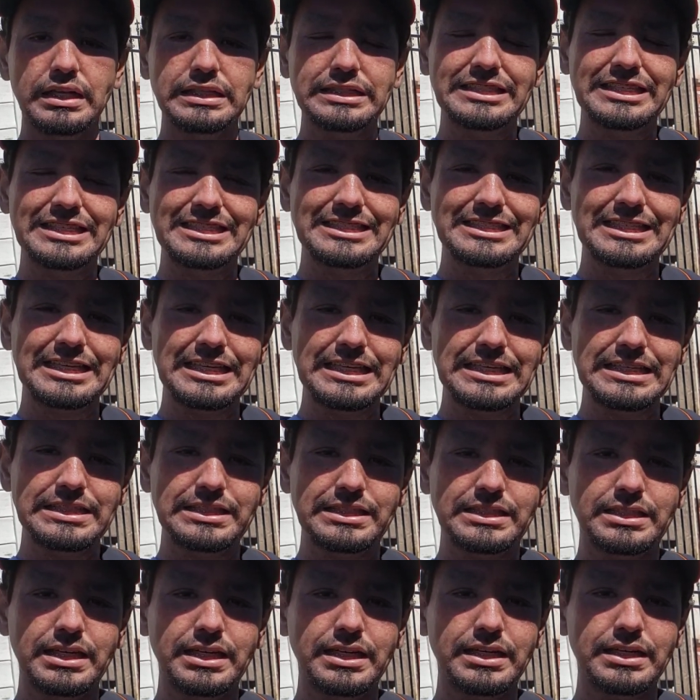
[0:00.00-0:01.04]
disease
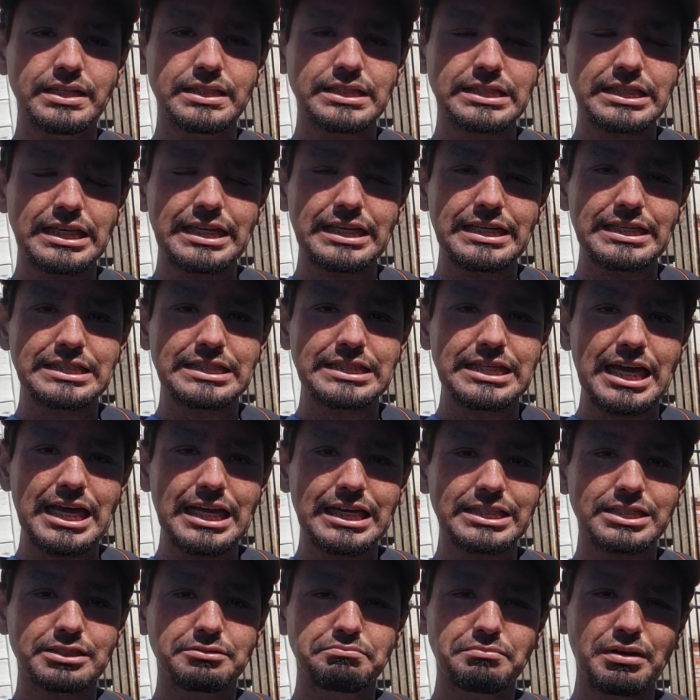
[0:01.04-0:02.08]
does, it
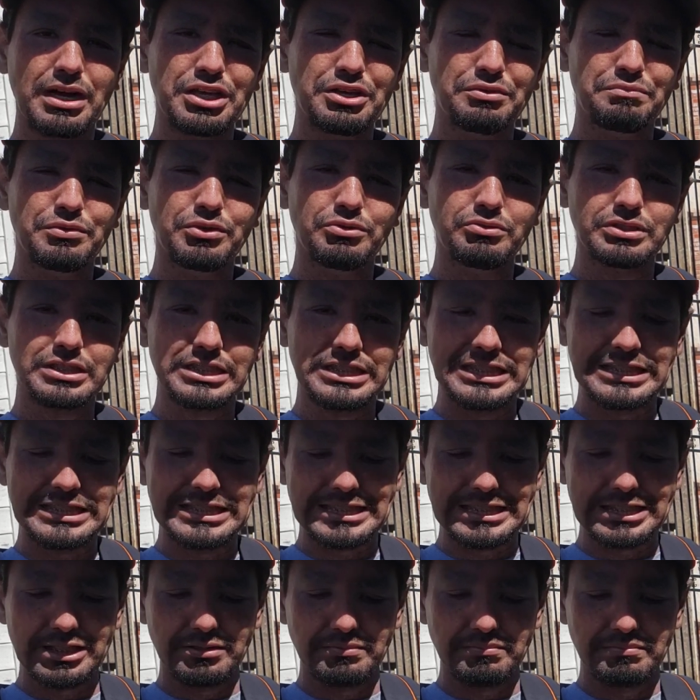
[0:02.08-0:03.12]
attacks my immune
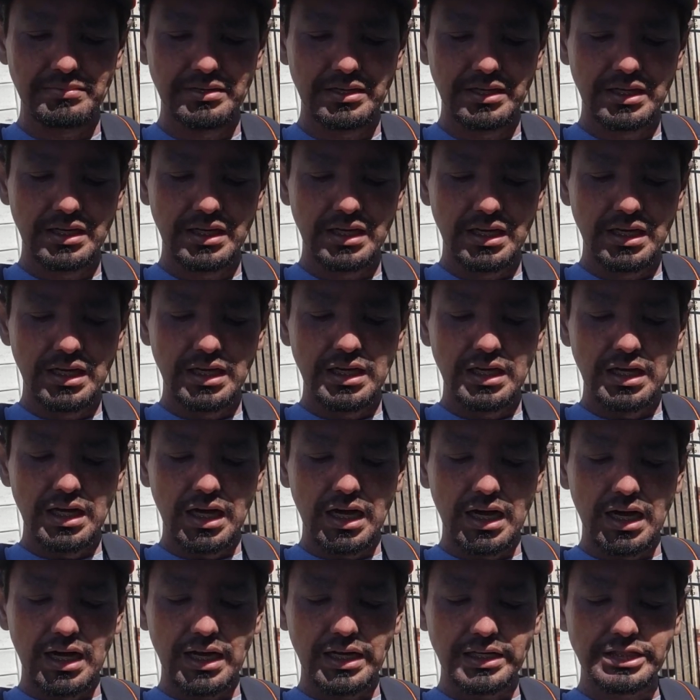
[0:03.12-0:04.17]
system,
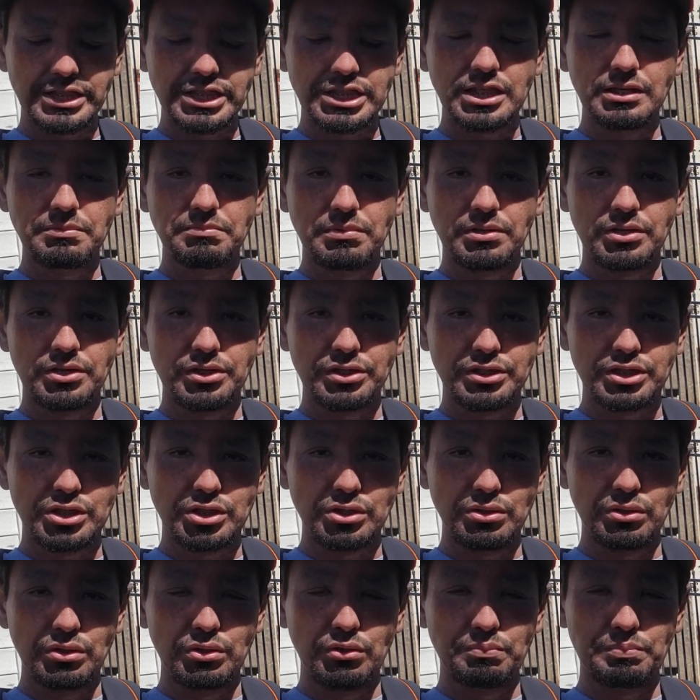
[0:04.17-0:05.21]
similar
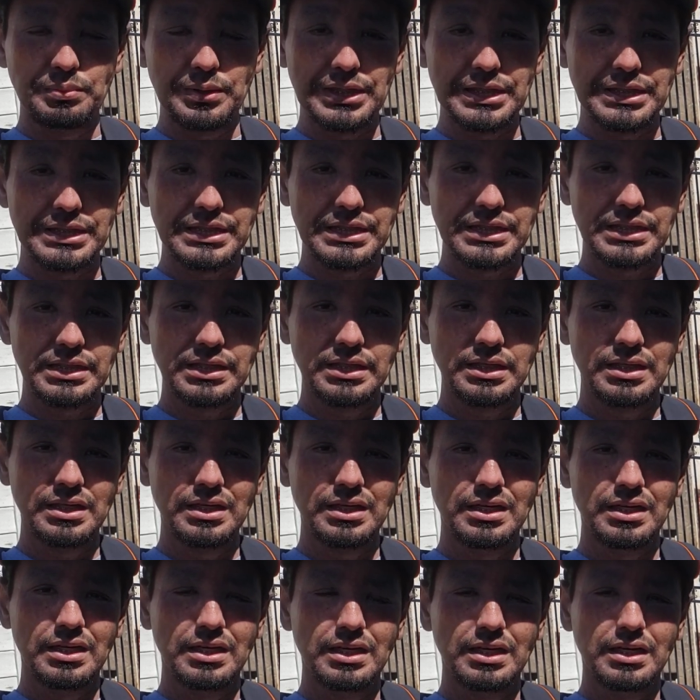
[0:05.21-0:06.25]
to lupus.
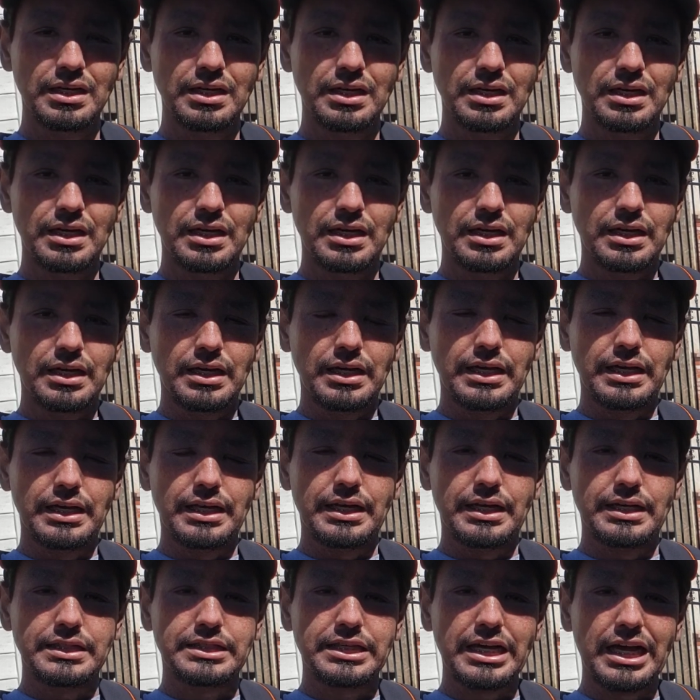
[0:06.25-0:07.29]
It
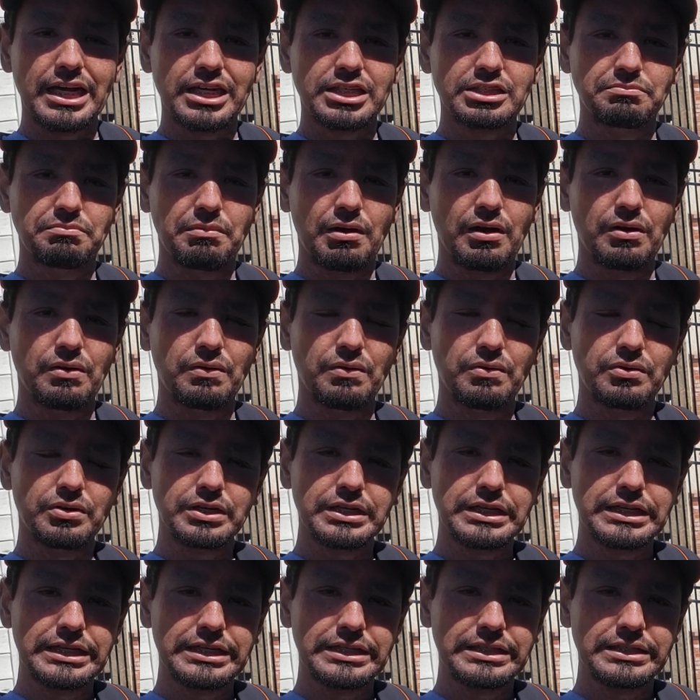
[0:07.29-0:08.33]
attacks my
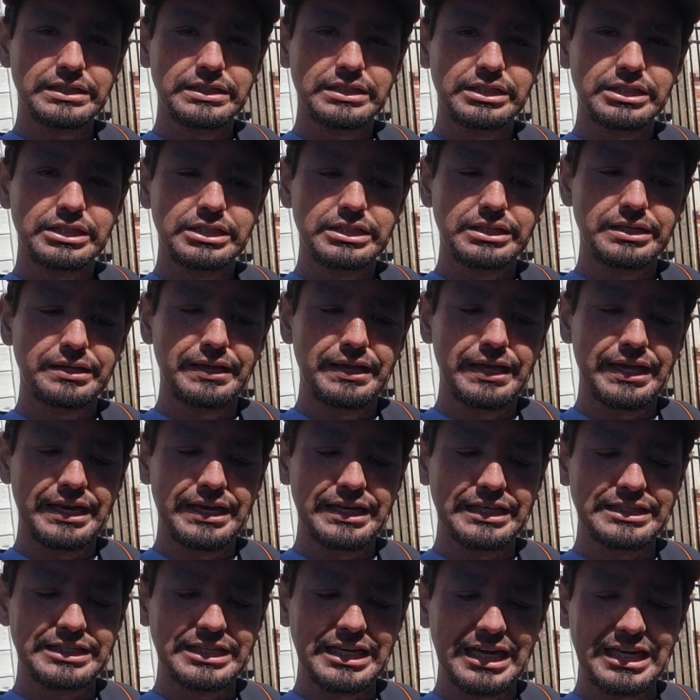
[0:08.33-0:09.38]
organs, it
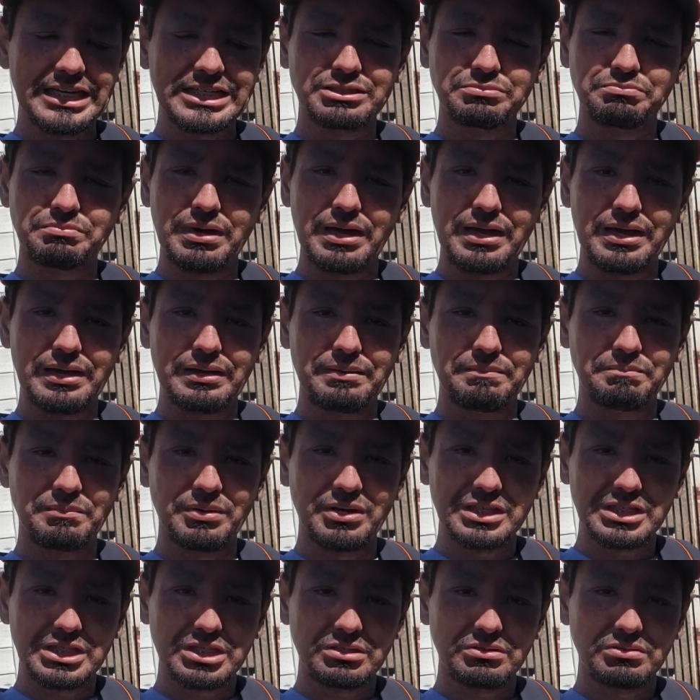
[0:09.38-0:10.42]
attacks my
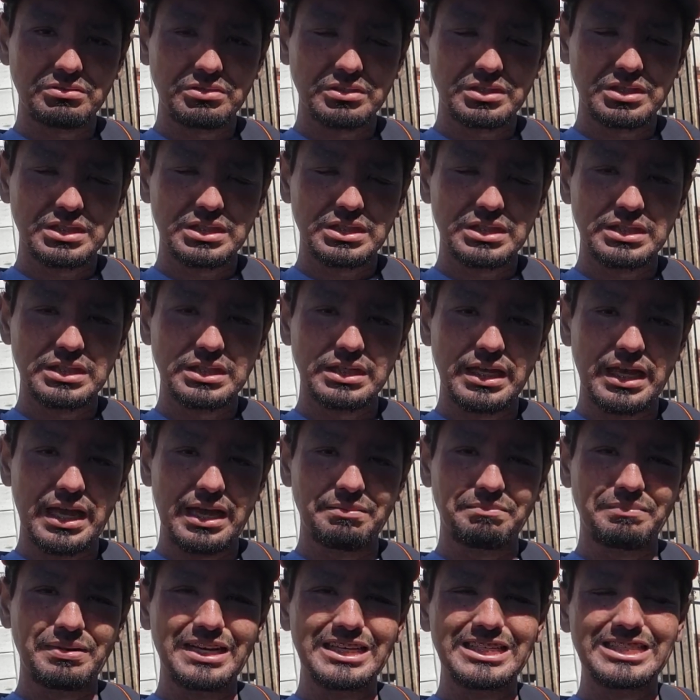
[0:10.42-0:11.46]
muscles
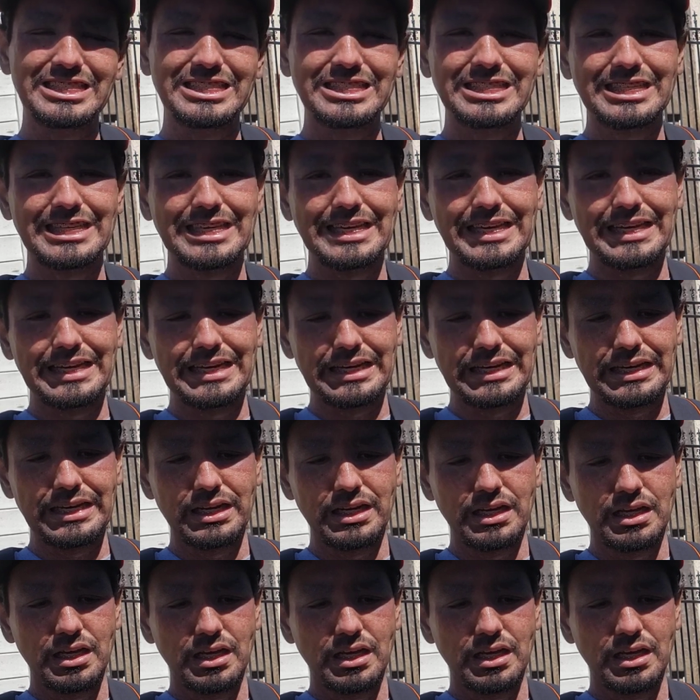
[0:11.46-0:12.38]
and my skin,